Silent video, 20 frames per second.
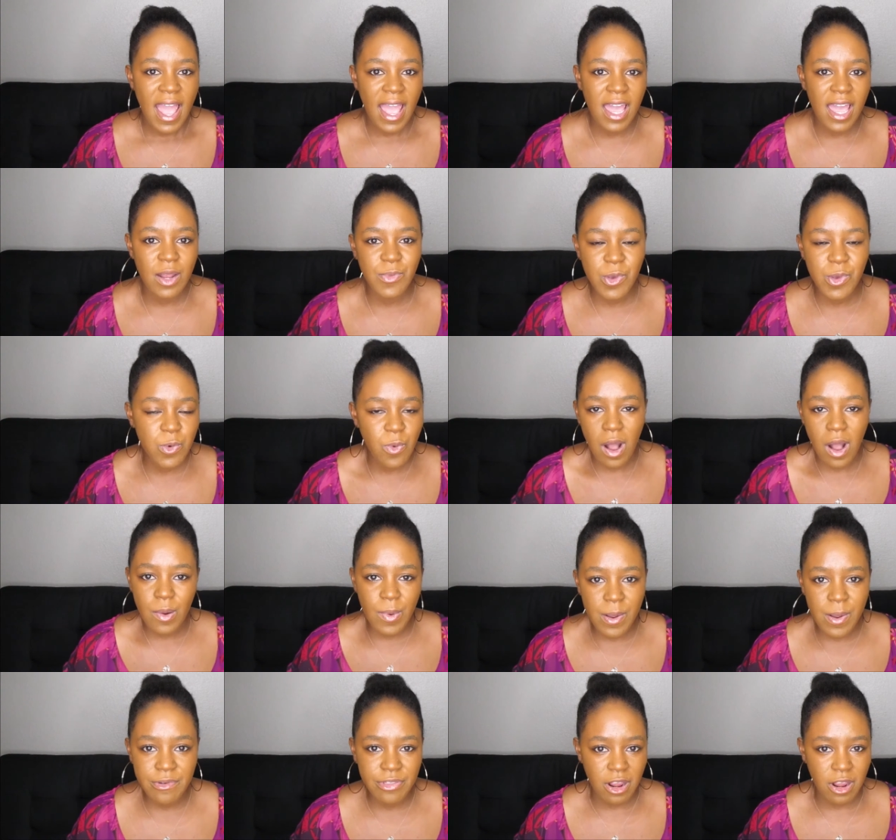and we'd
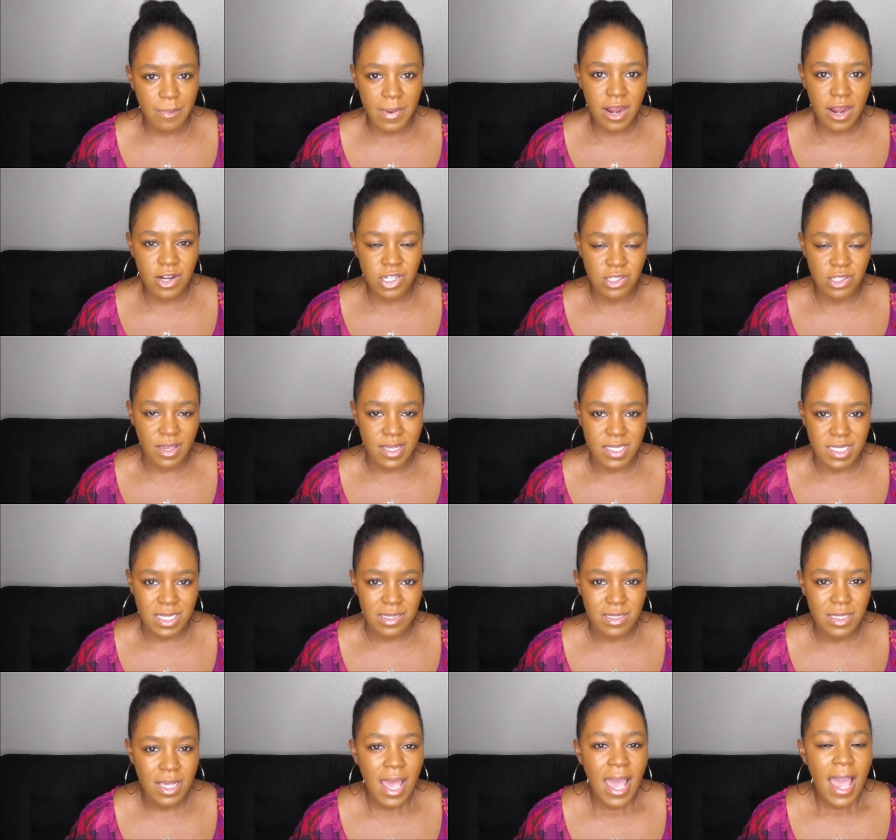walk away with our marriage
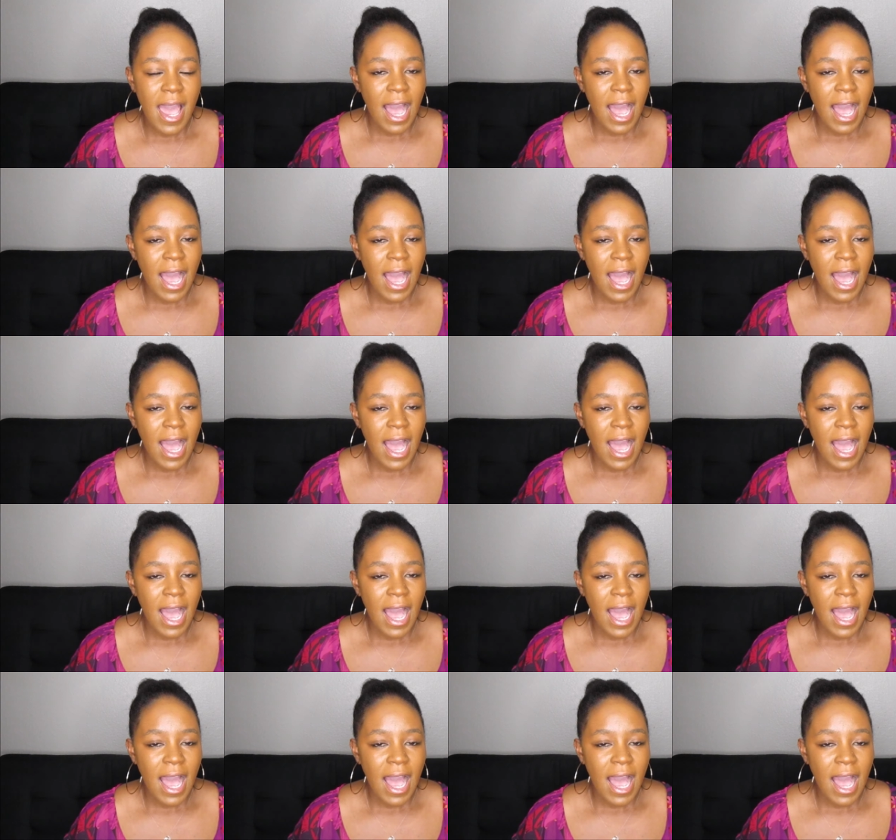license.